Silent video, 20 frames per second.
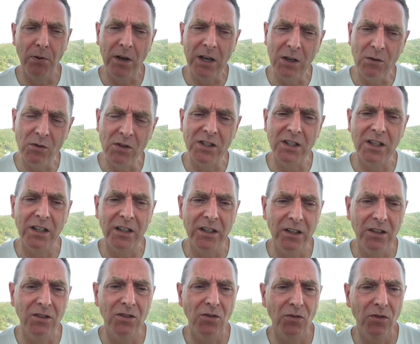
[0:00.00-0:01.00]

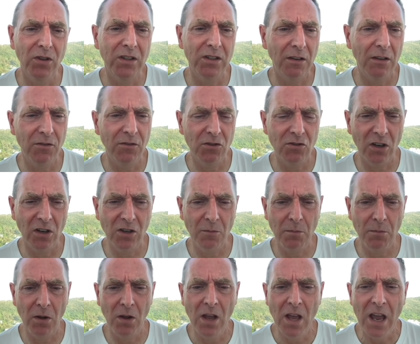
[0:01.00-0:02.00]
resilient to this infrastructure
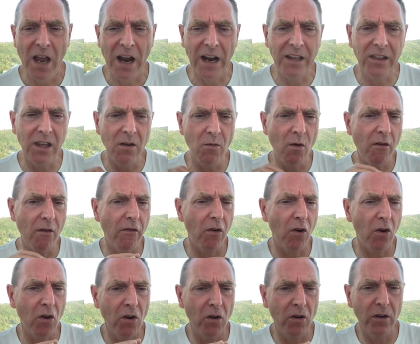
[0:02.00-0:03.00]
bill. I think we've
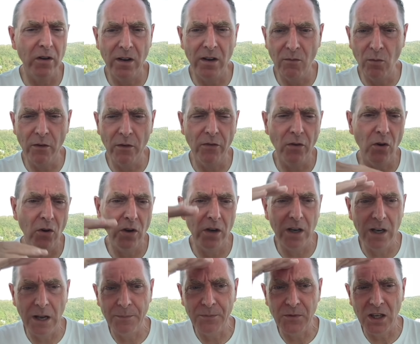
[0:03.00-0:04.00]
heard
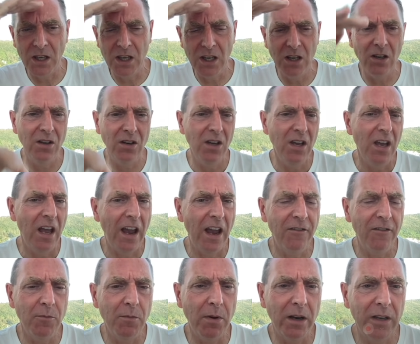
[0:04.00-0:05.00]
it up to here.
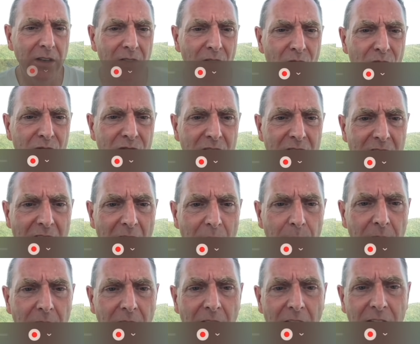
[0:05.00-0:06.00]
Everybody knows it's
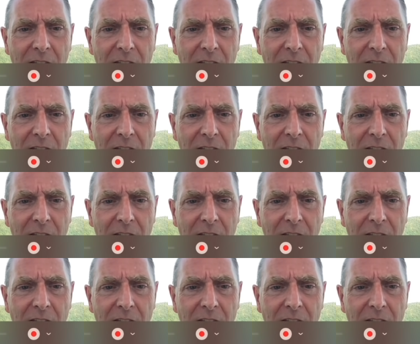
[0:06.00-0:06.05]
coming. I